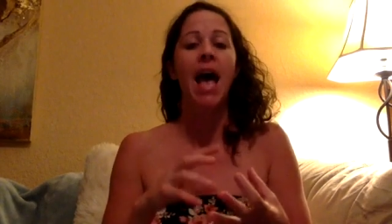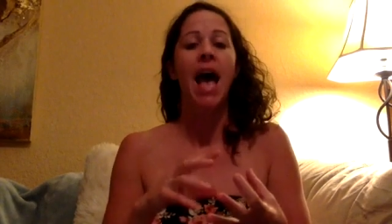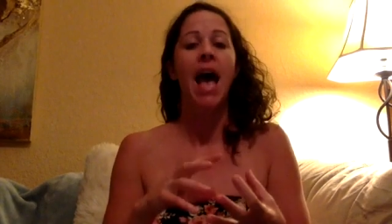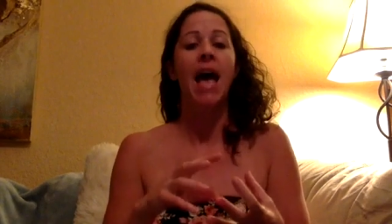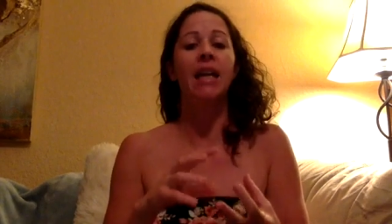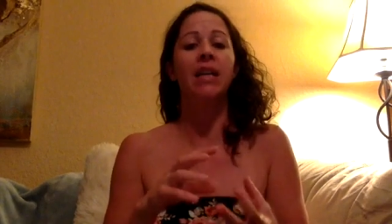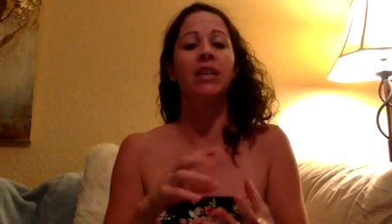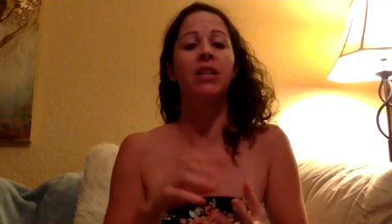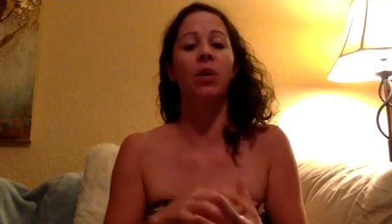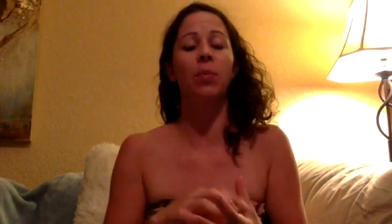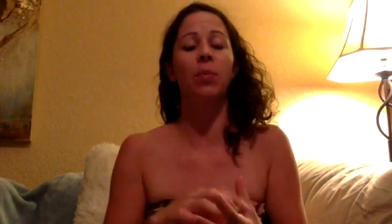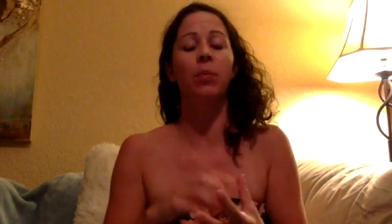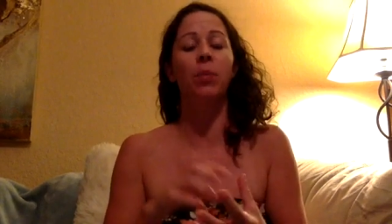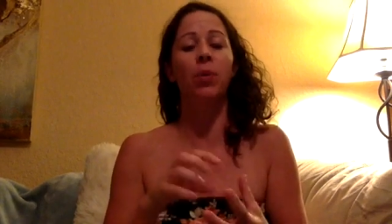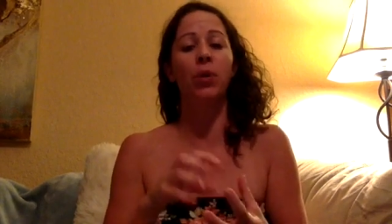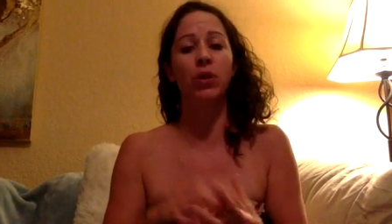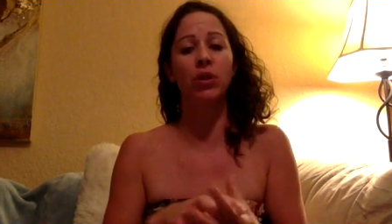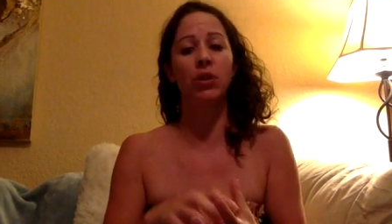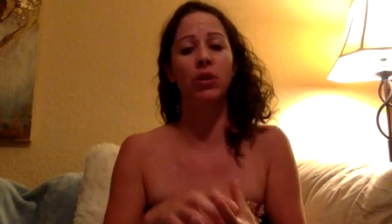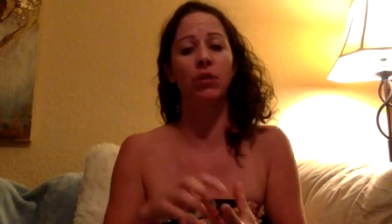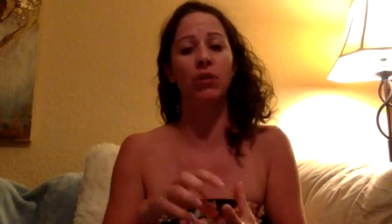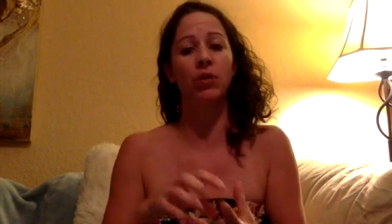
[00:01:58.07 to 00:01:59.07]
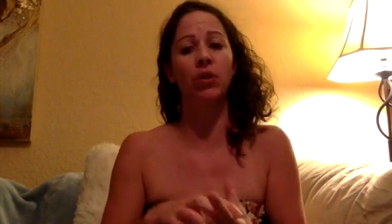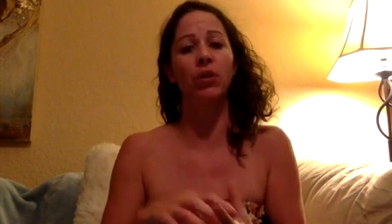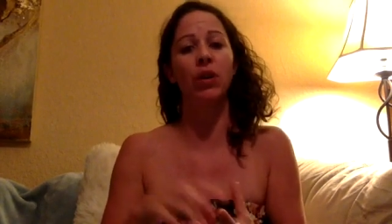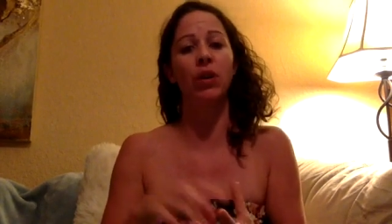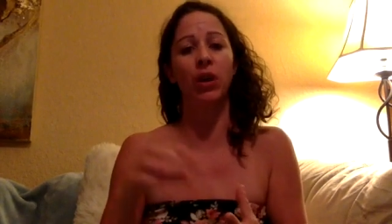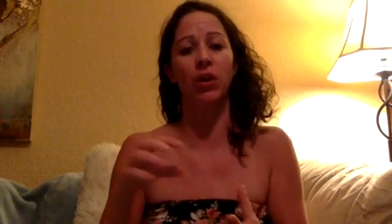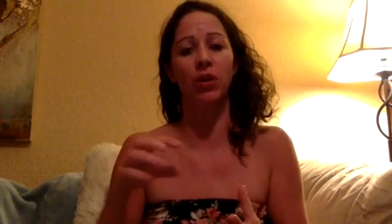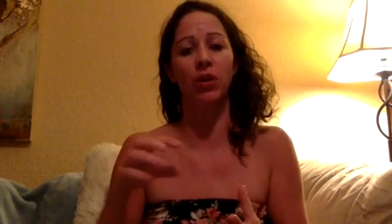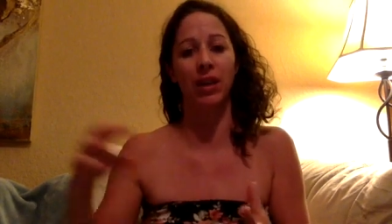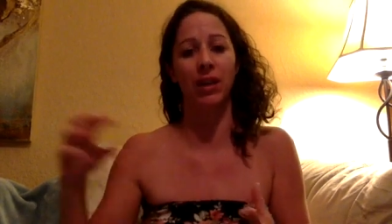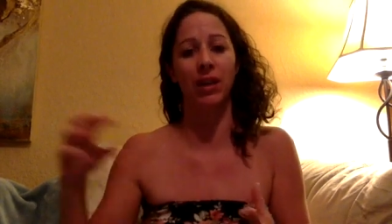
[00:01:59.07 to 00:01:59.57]
And it's our point of view
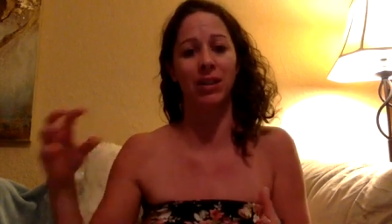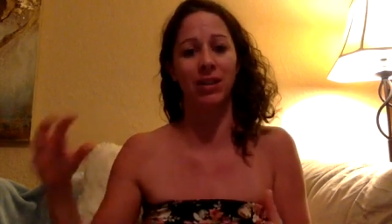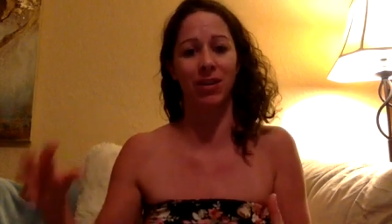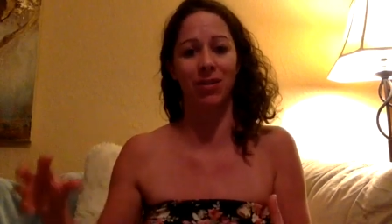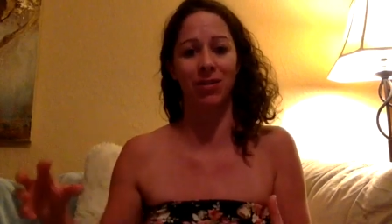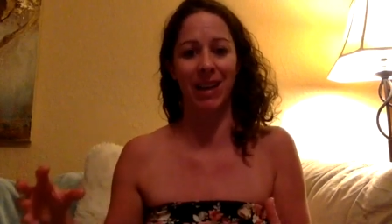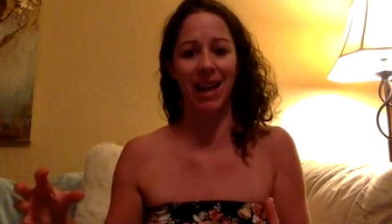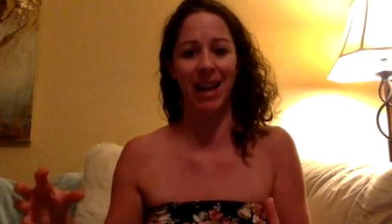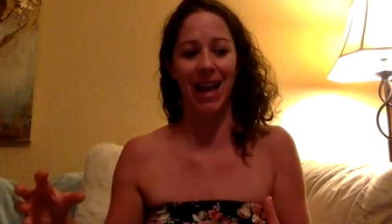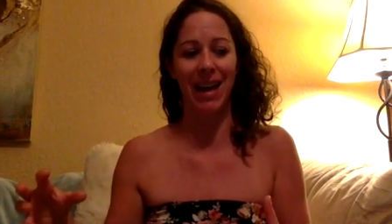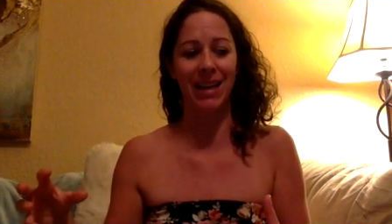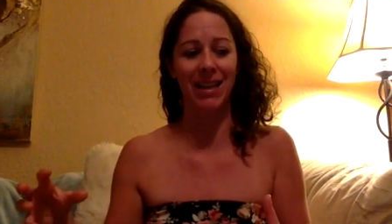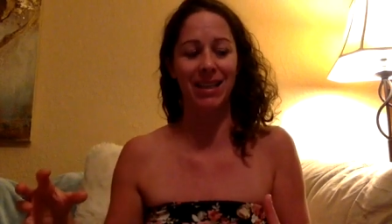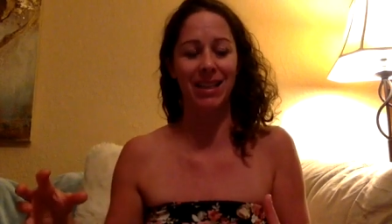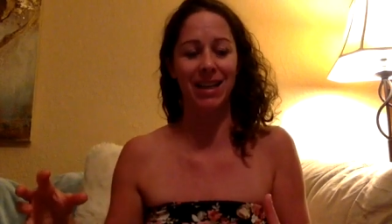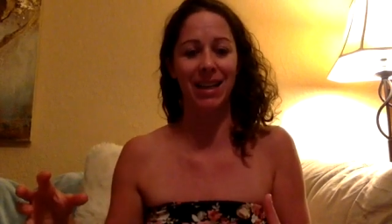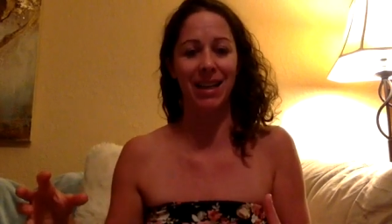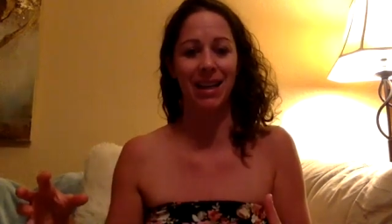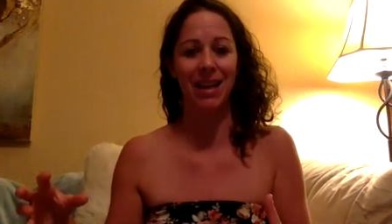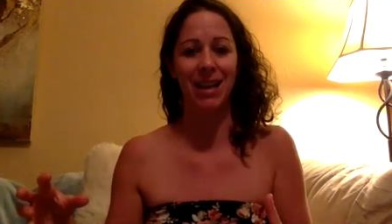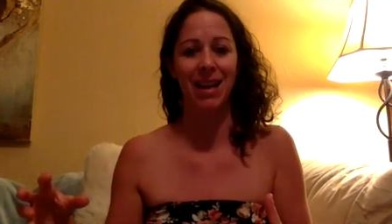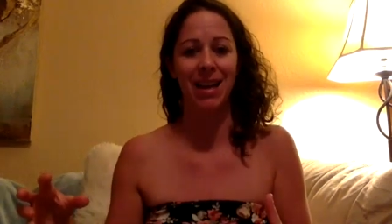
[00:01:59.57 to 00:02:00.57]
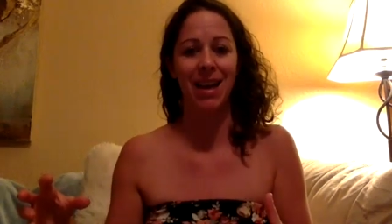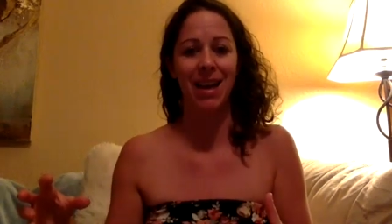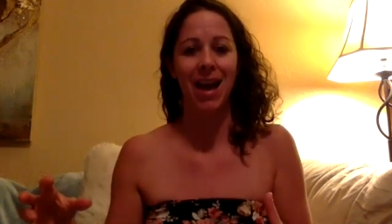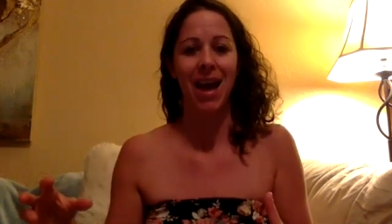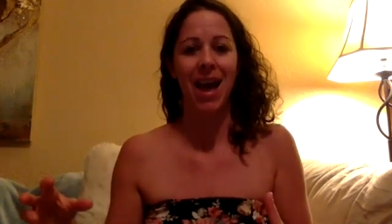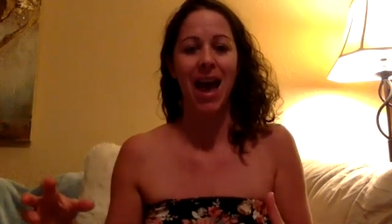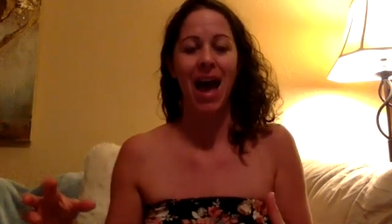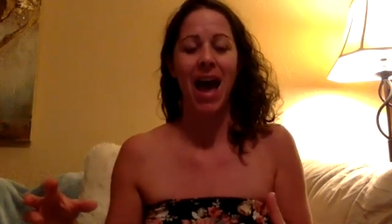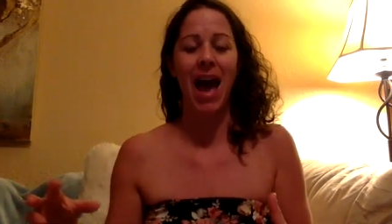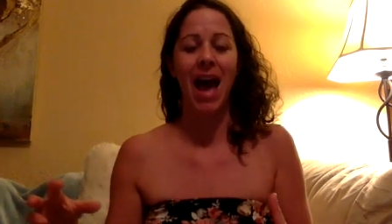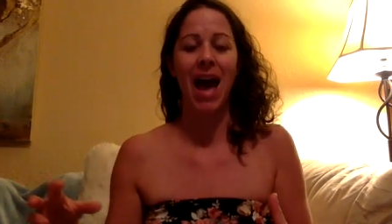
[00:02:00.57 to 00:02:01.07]
that creates our reality.
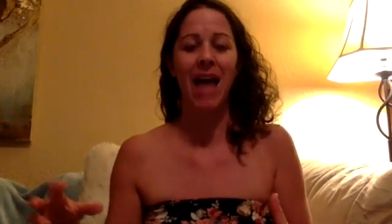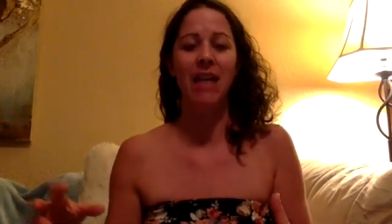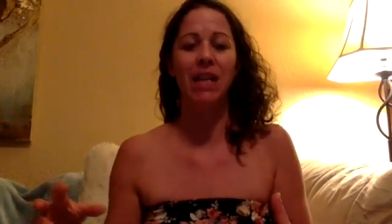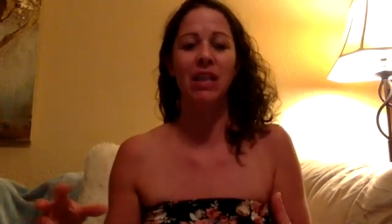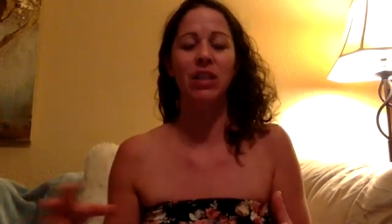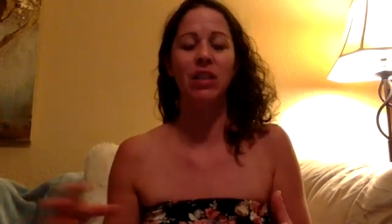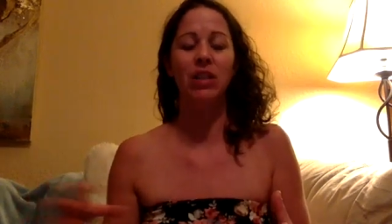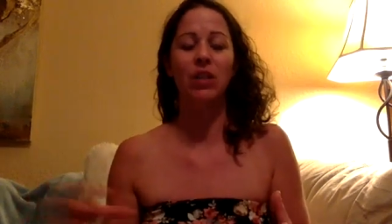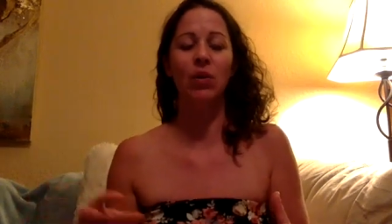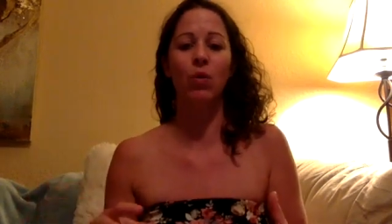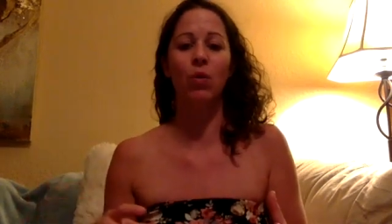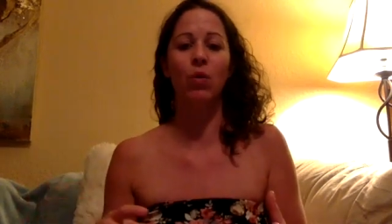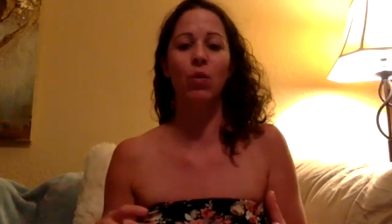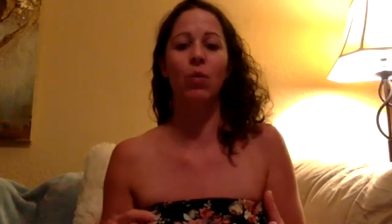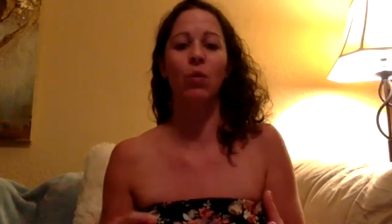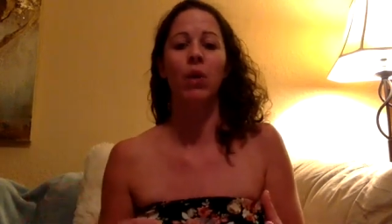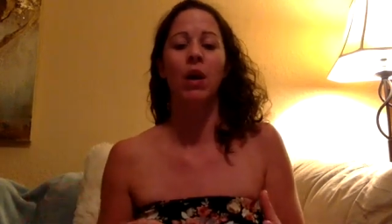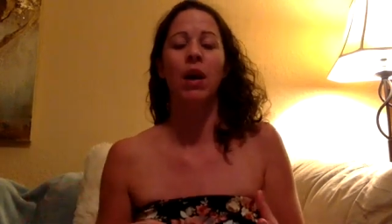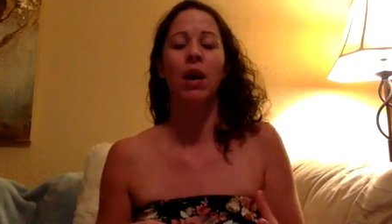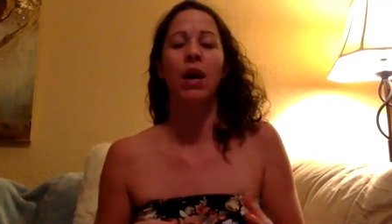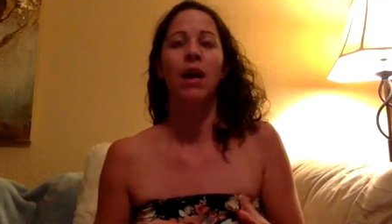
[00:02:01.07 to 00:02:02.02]
And so